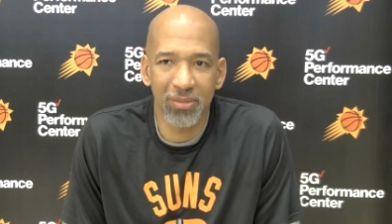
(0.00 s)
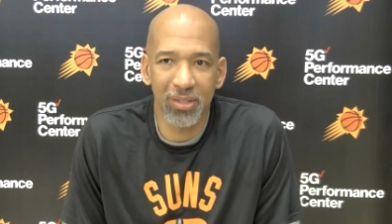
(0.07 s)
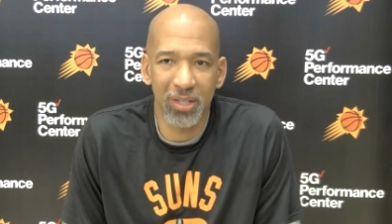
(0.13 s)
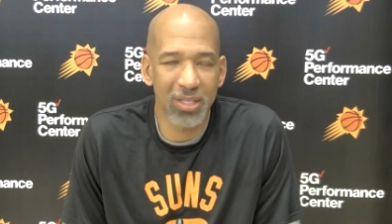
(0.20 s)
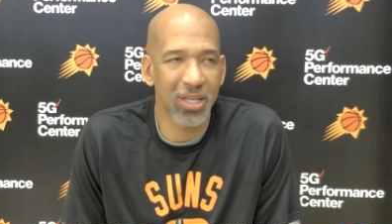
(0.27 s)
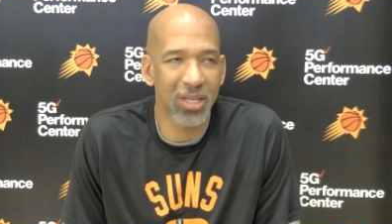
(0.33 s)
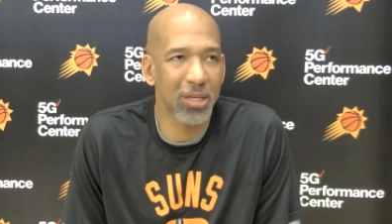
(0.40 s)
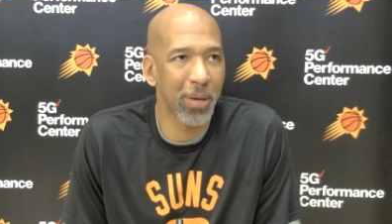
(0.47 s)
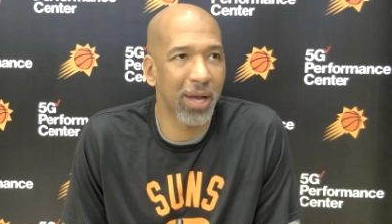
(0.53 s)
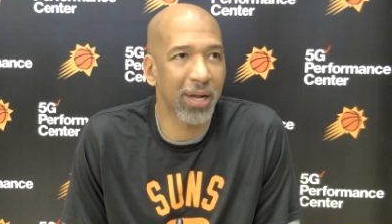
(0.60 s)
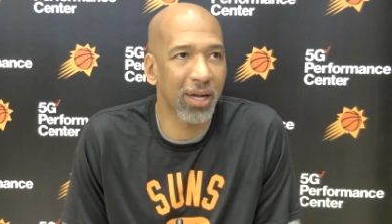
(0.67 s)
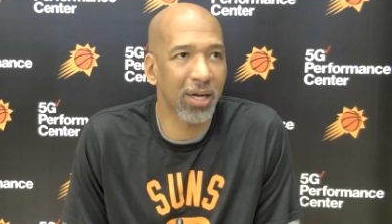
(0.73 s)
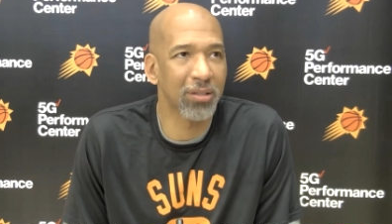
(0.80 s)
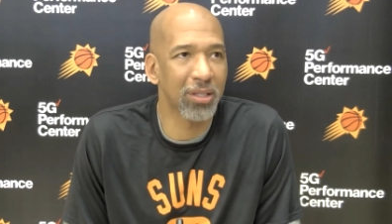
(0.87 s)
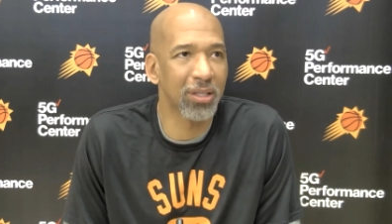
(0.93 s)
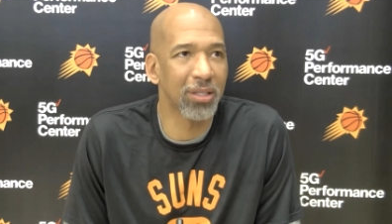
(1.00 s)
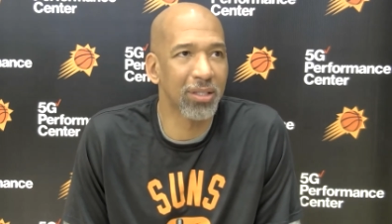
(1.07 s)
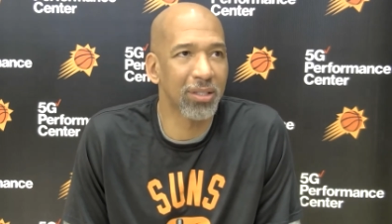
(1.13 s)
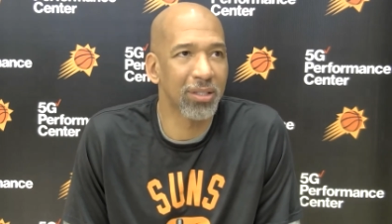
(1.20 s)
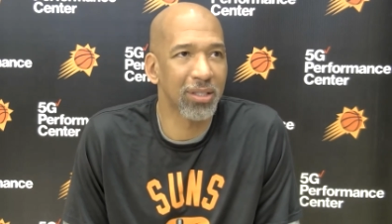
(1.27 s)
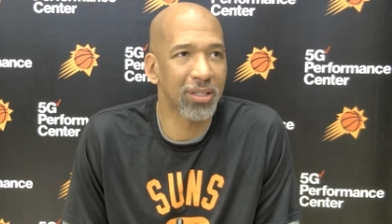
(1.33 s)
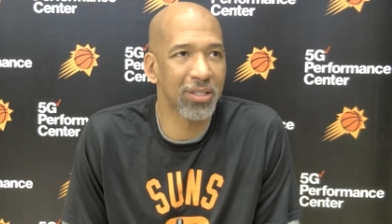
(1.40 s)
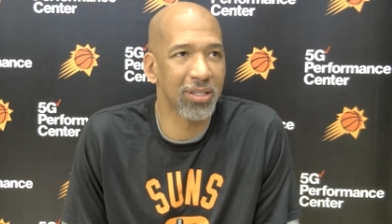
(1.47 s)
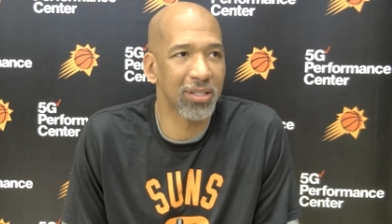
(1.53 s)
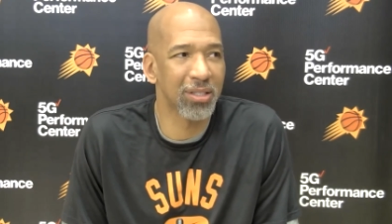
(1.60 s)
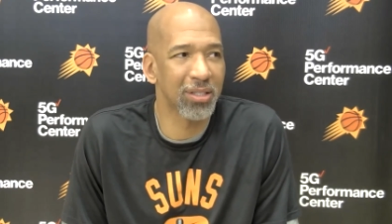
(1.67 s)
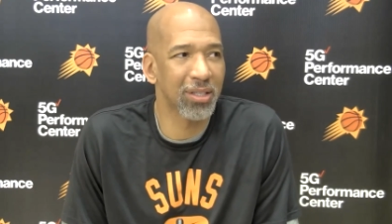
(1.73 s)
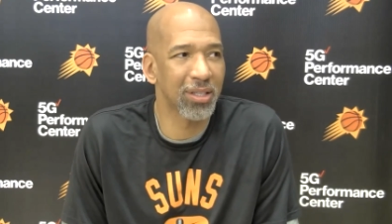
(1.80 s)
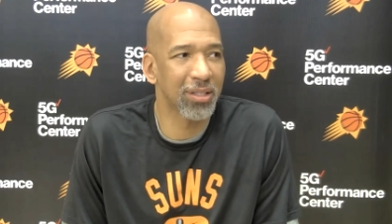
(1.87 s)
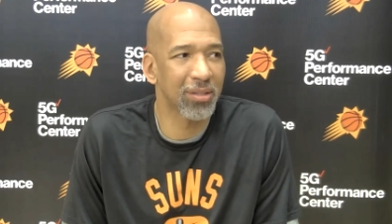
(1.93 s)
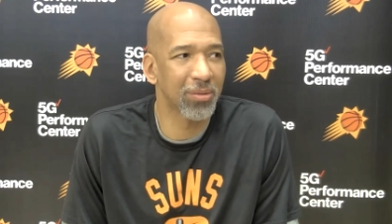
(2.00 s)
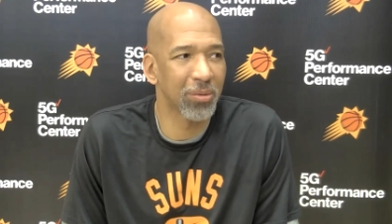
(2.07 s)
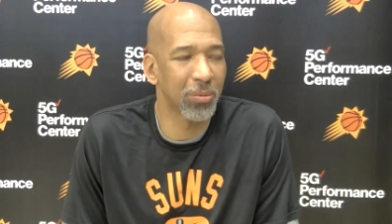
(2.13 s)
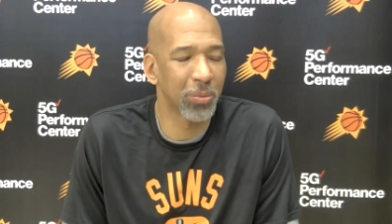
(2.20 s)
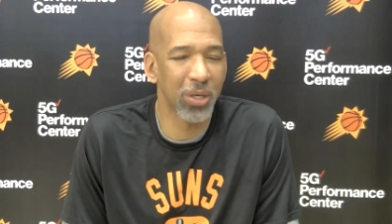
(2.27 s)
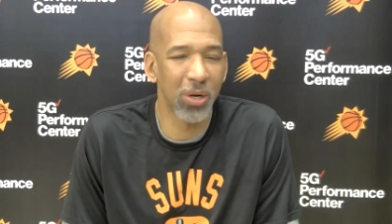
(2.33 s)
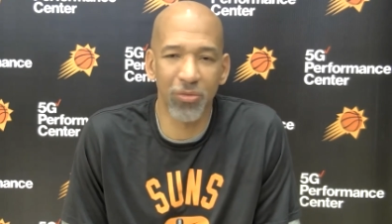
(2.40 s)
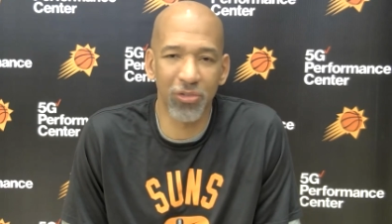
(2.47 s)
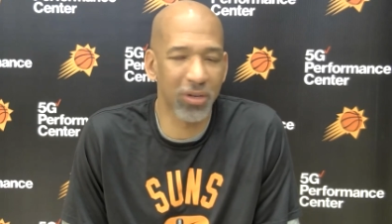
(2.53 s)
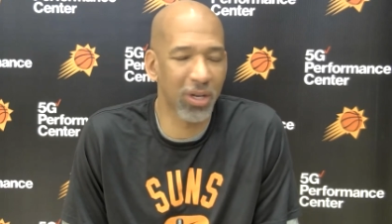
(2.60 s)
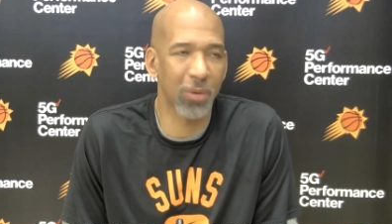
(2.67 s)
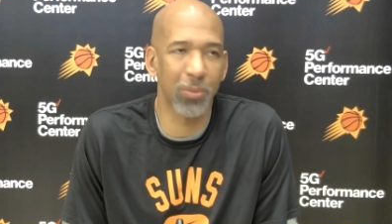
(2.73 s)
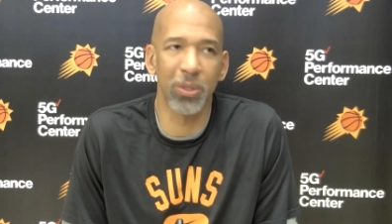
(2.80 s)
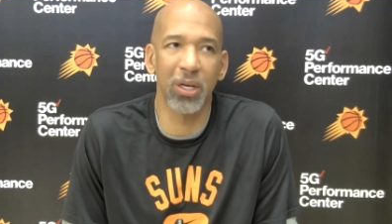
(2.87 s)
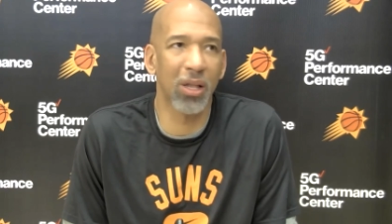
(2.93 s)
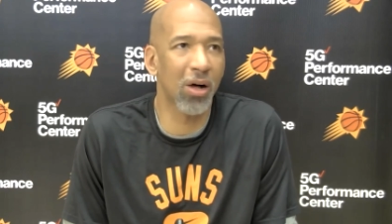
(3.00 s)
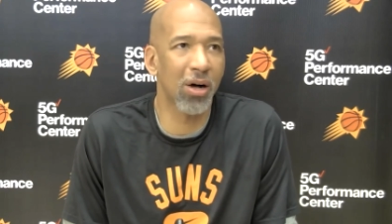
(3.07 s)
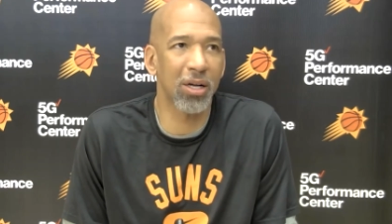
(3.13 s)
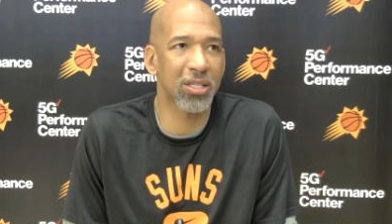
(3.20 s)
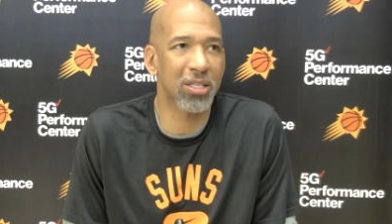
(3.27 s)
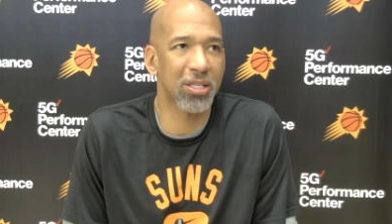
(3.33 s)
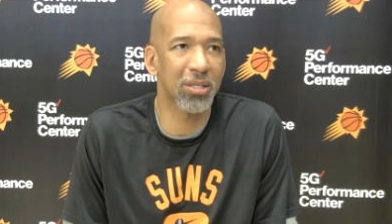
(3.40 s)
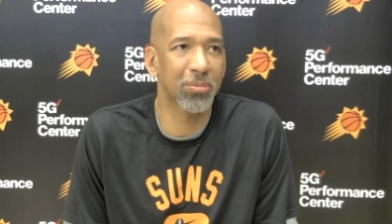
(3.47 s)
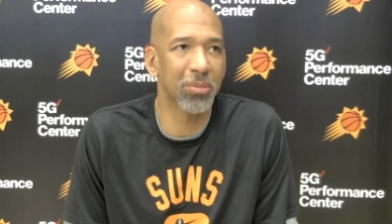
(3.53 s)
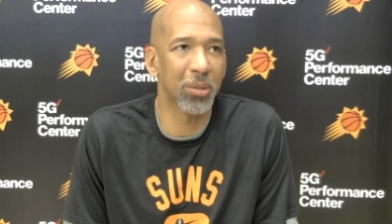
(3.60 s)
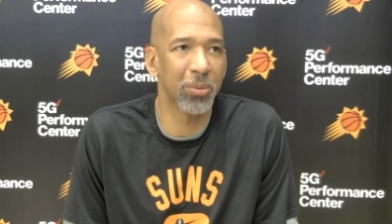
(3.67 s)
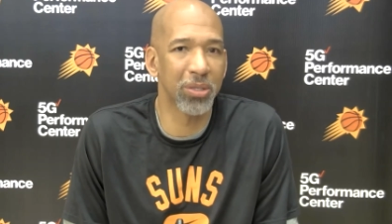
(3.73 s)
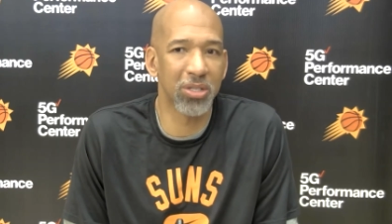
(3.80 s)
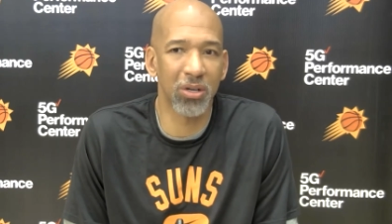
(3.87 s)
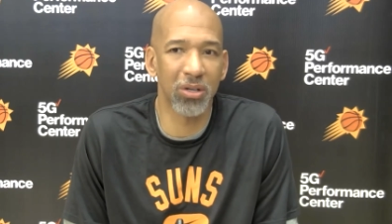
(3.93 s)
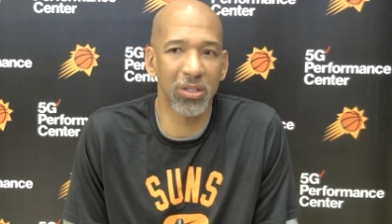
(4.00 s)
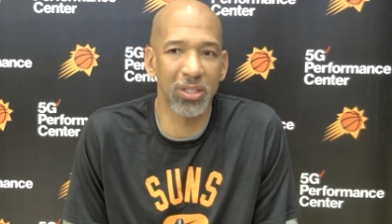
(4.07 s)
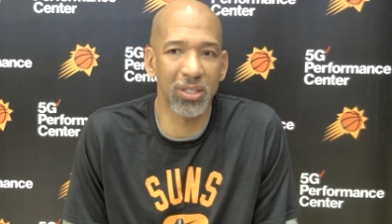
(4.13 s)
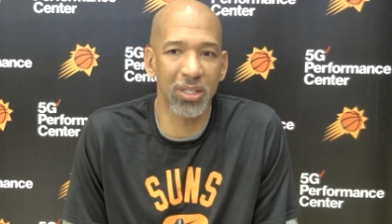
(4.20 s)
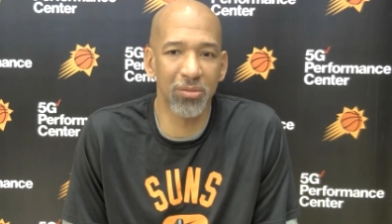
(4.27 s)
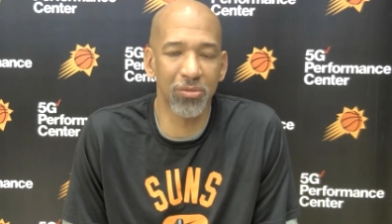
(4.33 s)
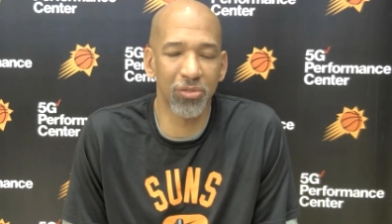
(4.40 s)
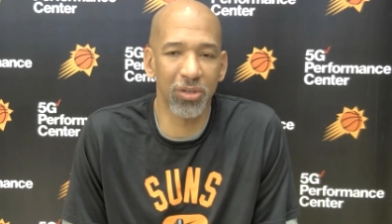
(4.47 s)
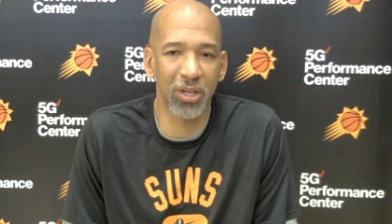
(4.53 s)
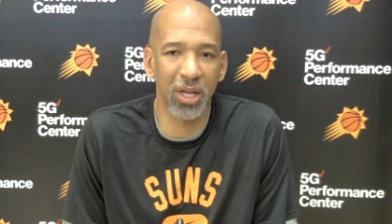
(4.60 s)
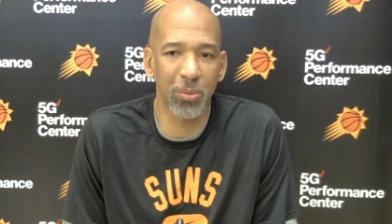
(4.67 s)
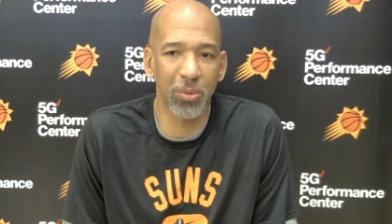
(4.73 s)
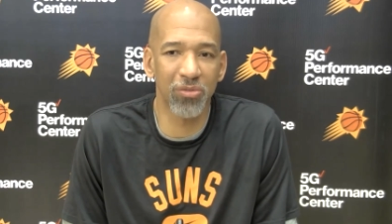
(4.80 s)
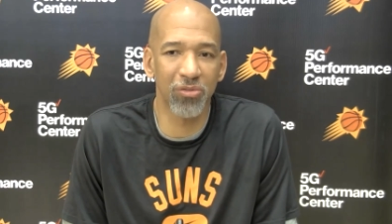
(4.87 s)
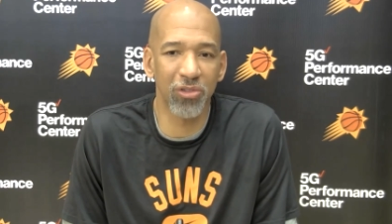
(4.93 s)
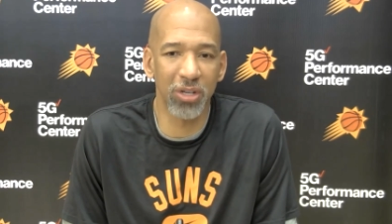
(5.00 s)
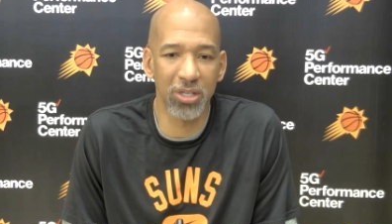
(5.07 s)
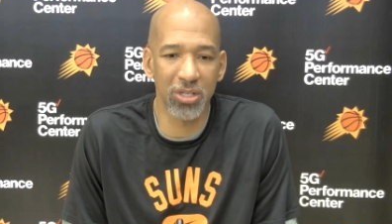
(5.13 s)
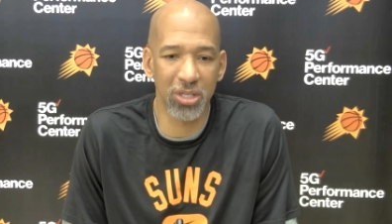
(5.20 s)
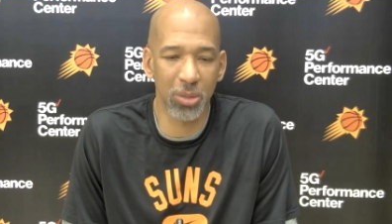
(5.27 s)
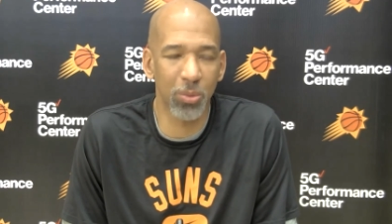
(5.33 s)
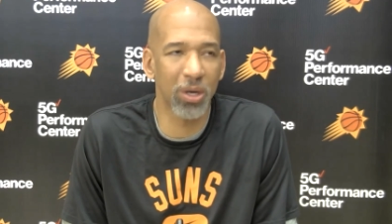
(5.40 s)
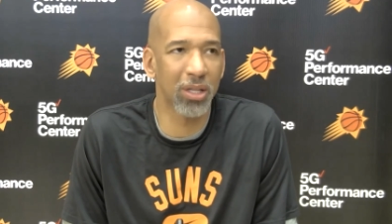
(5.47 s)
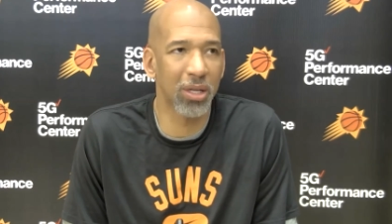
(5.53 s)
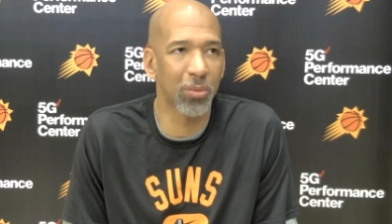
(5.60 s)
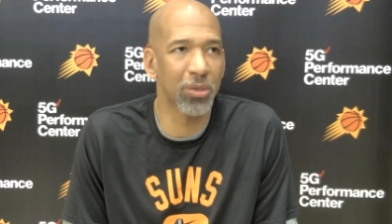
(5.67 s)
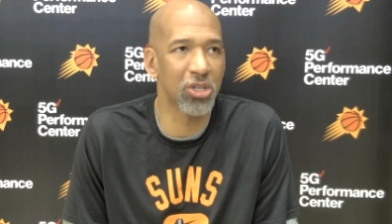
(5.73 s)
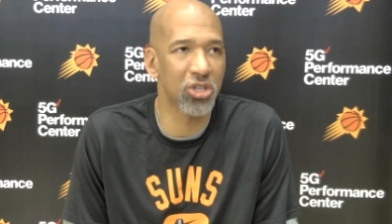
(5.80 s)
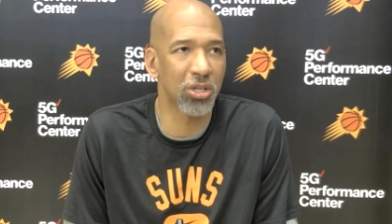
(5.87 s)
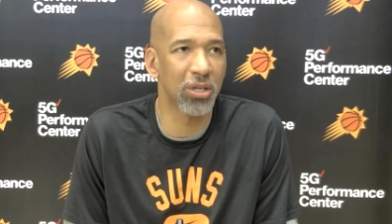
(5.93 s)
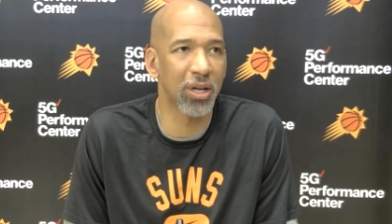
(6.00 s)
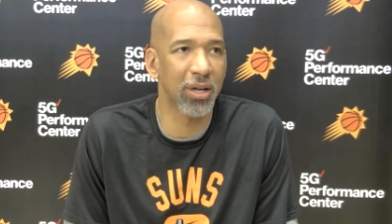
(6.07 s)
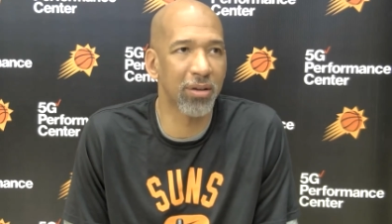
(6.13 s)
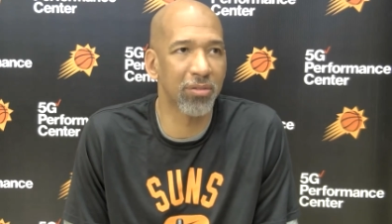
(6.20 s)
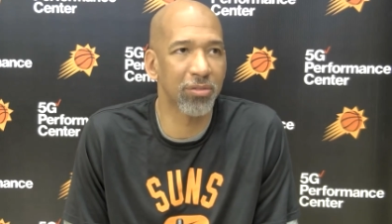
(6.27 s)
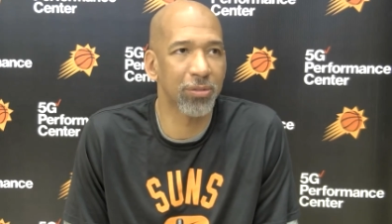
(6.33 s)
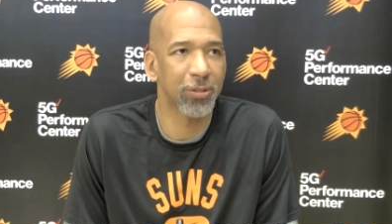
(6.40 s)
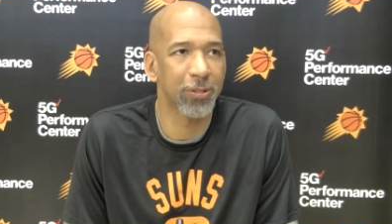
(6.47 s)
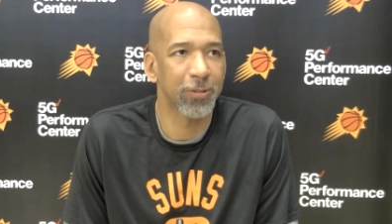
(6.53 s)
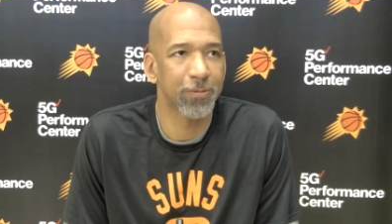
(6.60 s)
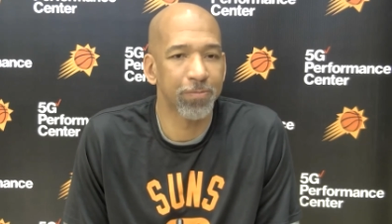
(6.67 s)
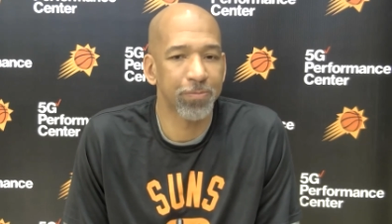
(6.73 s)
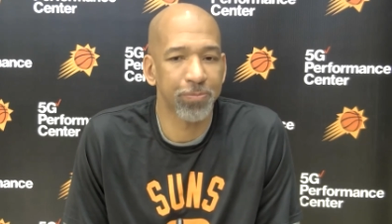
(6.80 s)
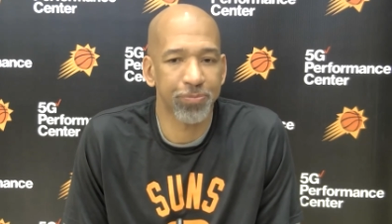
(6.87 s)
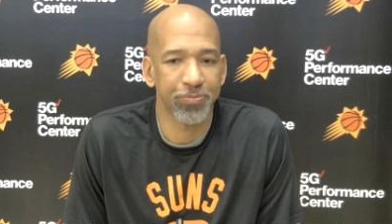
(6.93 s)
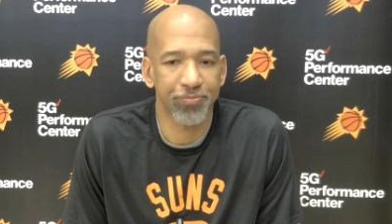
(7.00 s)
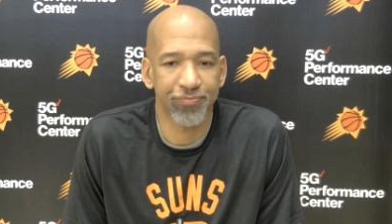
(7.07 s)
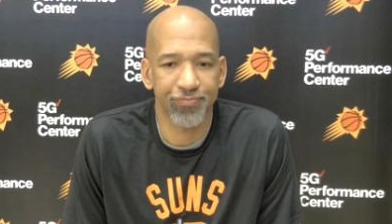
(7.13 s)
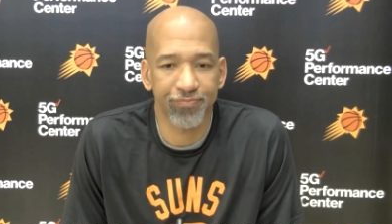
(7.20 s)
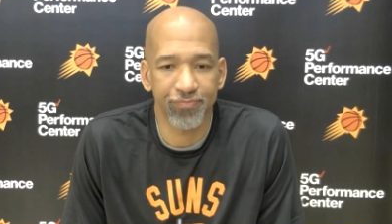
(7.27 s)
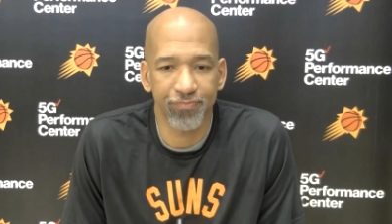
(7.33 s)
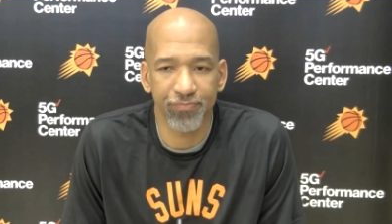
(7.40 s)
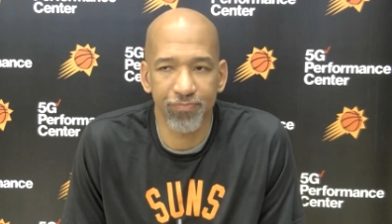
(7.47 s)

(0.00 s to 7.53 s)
let's get back out there because it, we don't feel like we lost, but we certainly didn't feel like we finished the way that we should have.